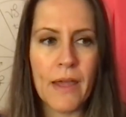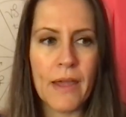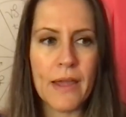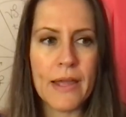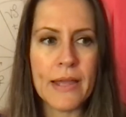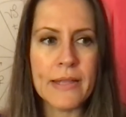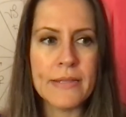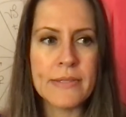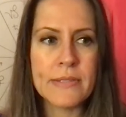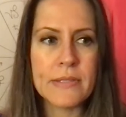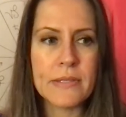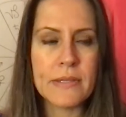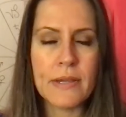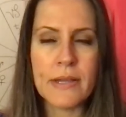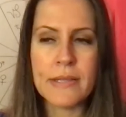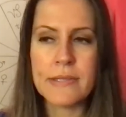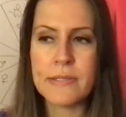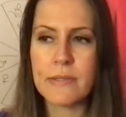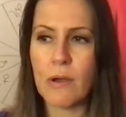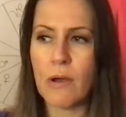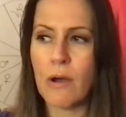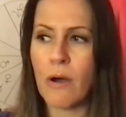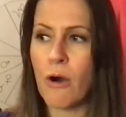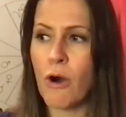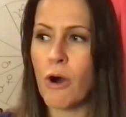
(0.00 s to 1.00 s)
It's
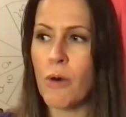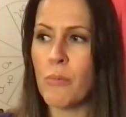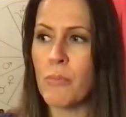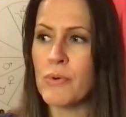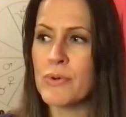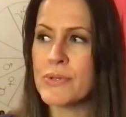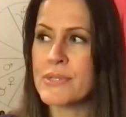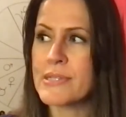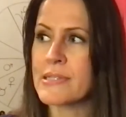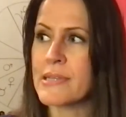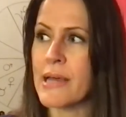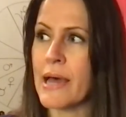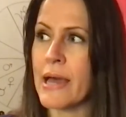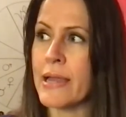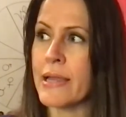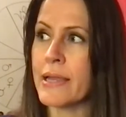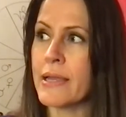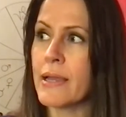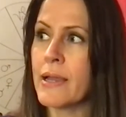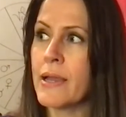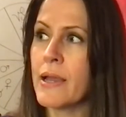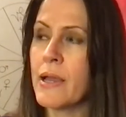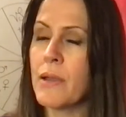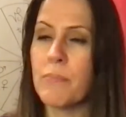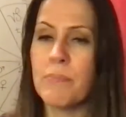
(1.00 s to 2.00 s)
almost like
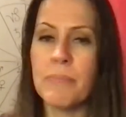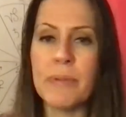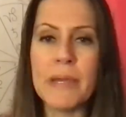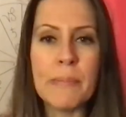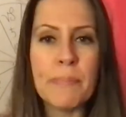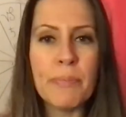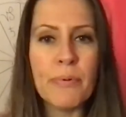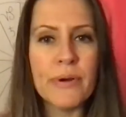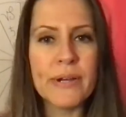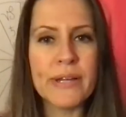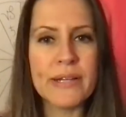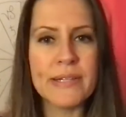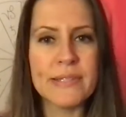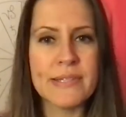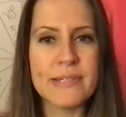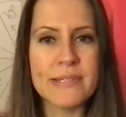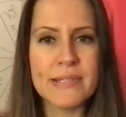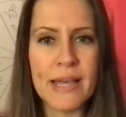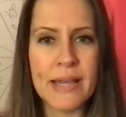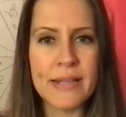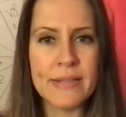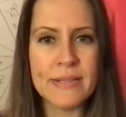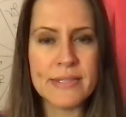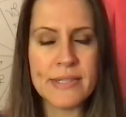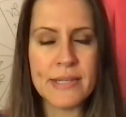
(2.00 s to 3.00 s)
people can
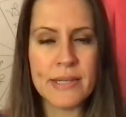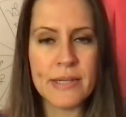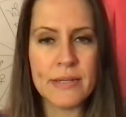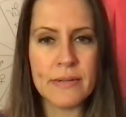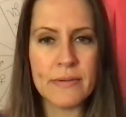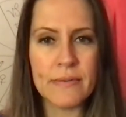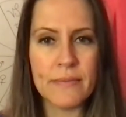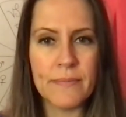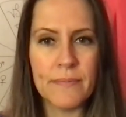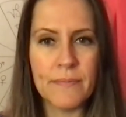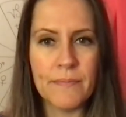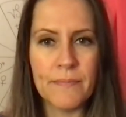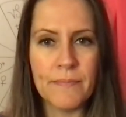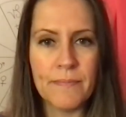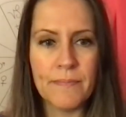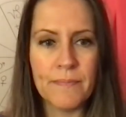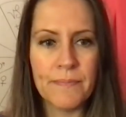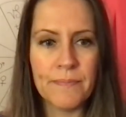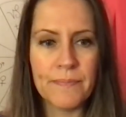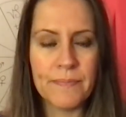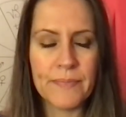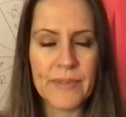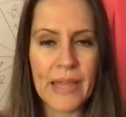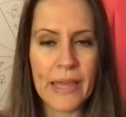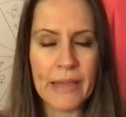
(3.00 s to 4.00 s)
sense it
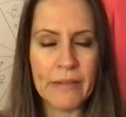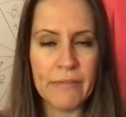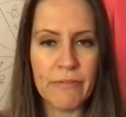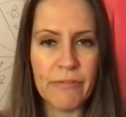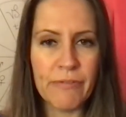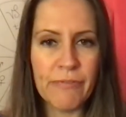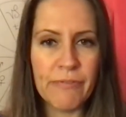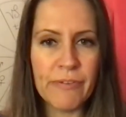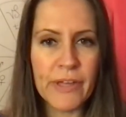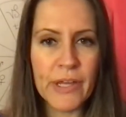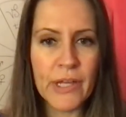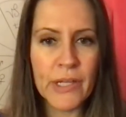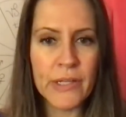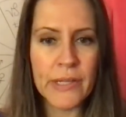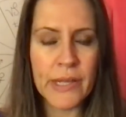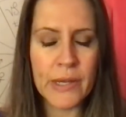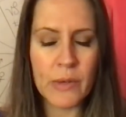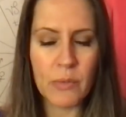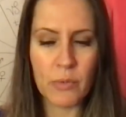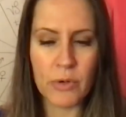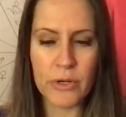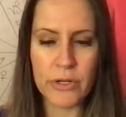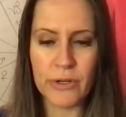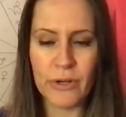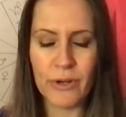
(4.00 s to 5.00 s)
and feel it
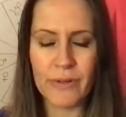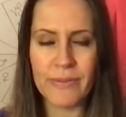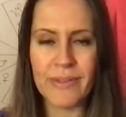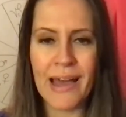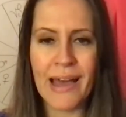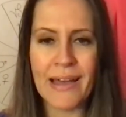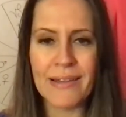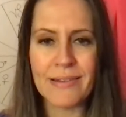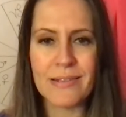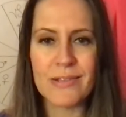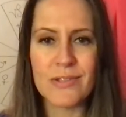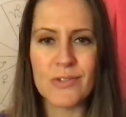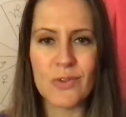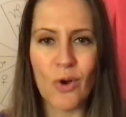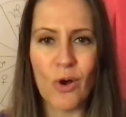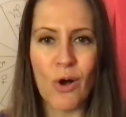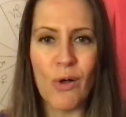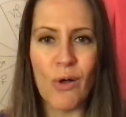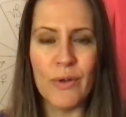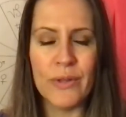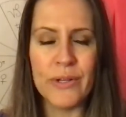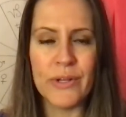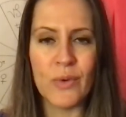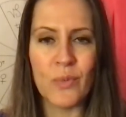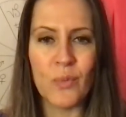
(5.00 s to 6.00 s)
when you're that
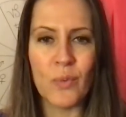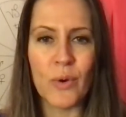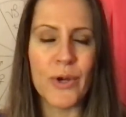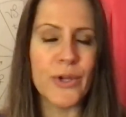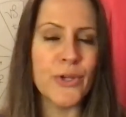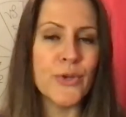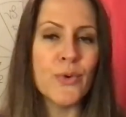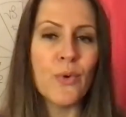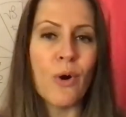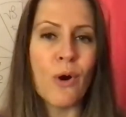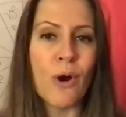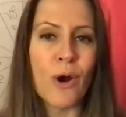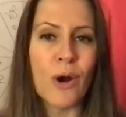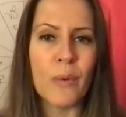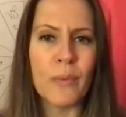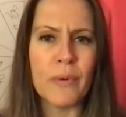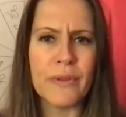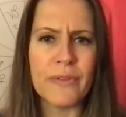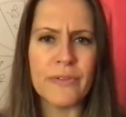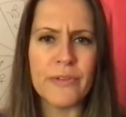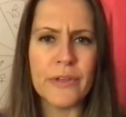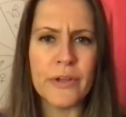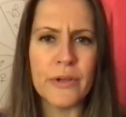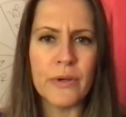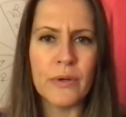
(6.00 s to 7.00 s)
solid in where you are
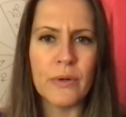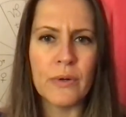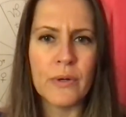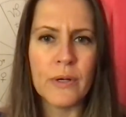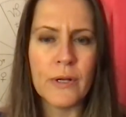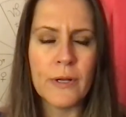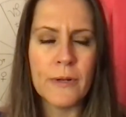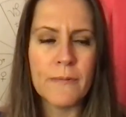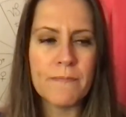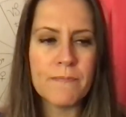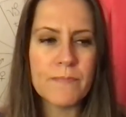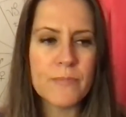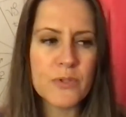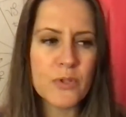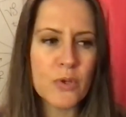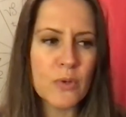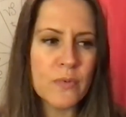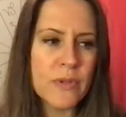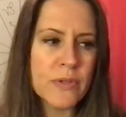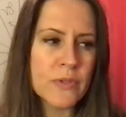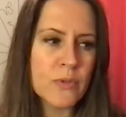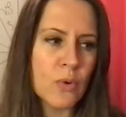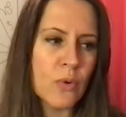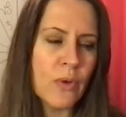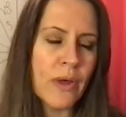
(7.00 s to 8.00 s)
with you. So
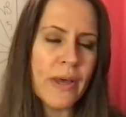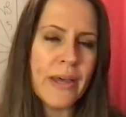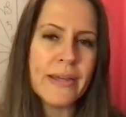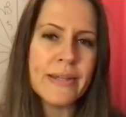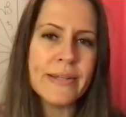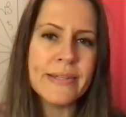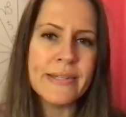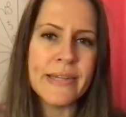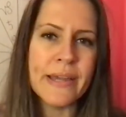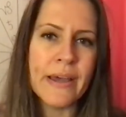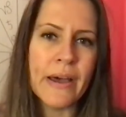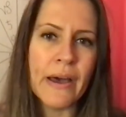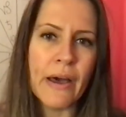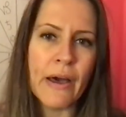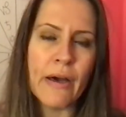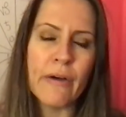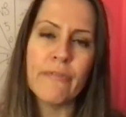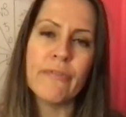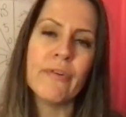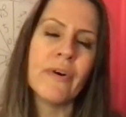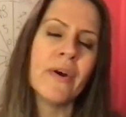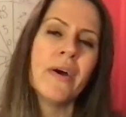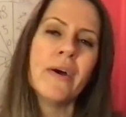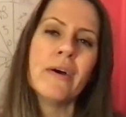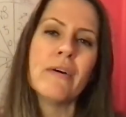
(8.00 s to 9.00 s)
this whole idea
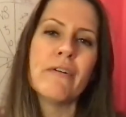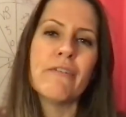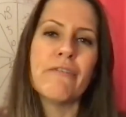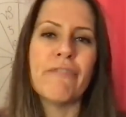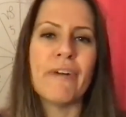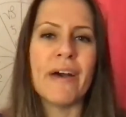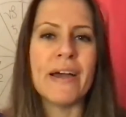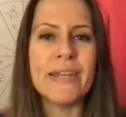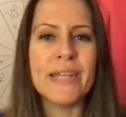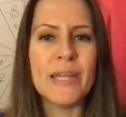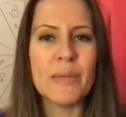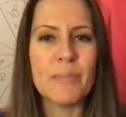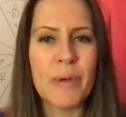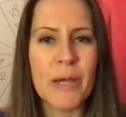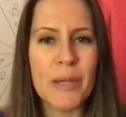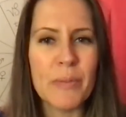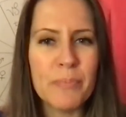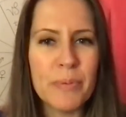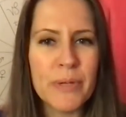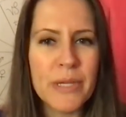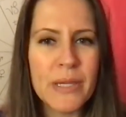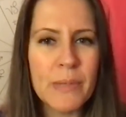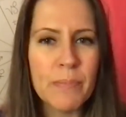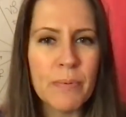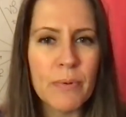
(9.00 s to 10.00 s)
of finding my
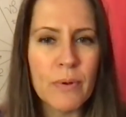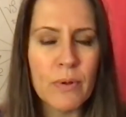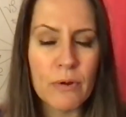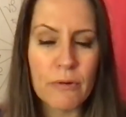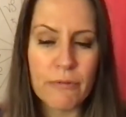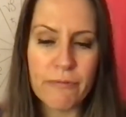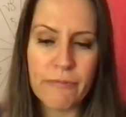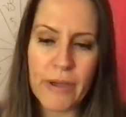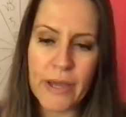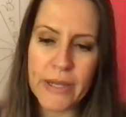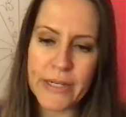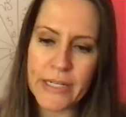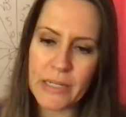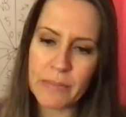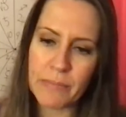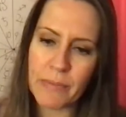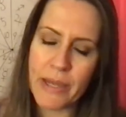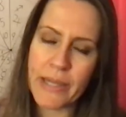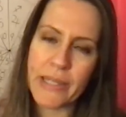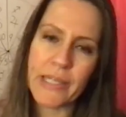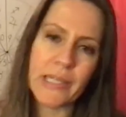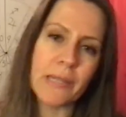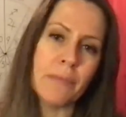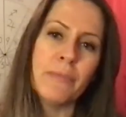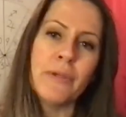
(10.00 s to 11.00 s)
people or finding my
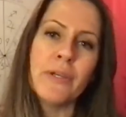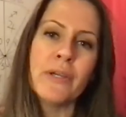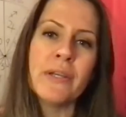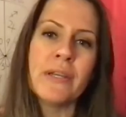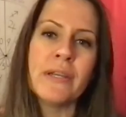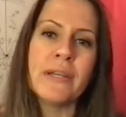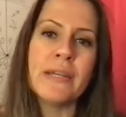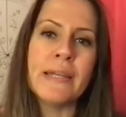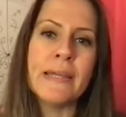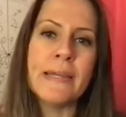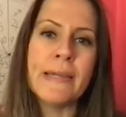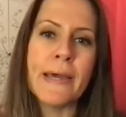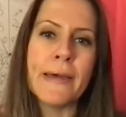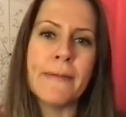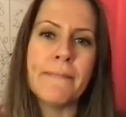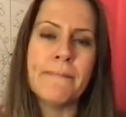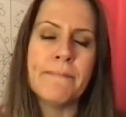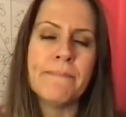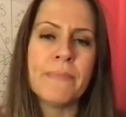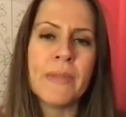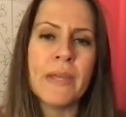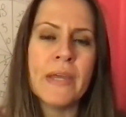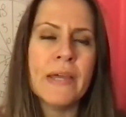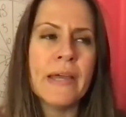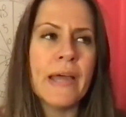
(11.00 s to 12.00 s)
community and
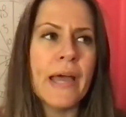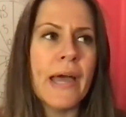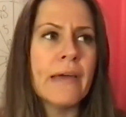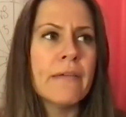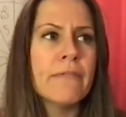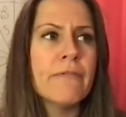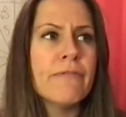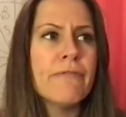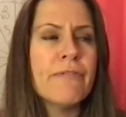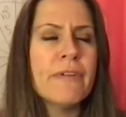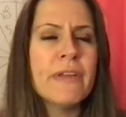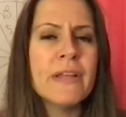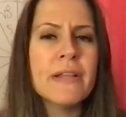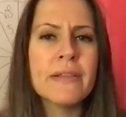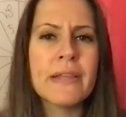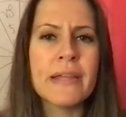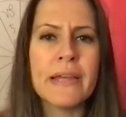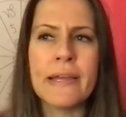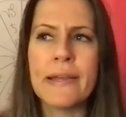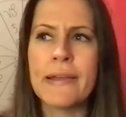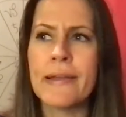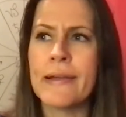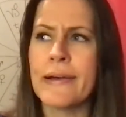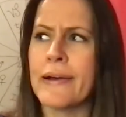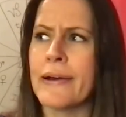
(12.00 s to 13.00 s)

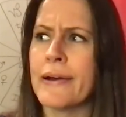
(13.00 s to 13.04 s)
feeling